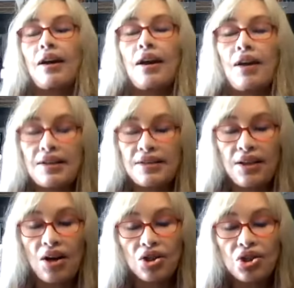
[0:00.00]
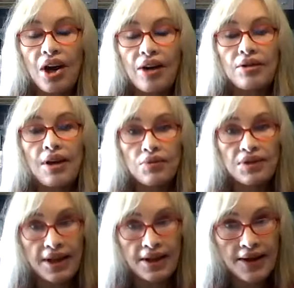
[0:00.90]
as a young child, I was
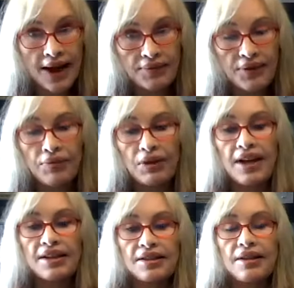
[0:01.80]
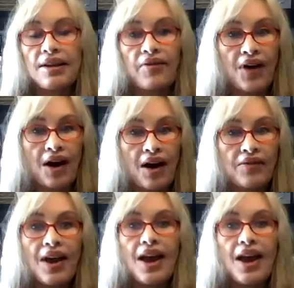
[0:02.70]
kidnapped and molested at 5,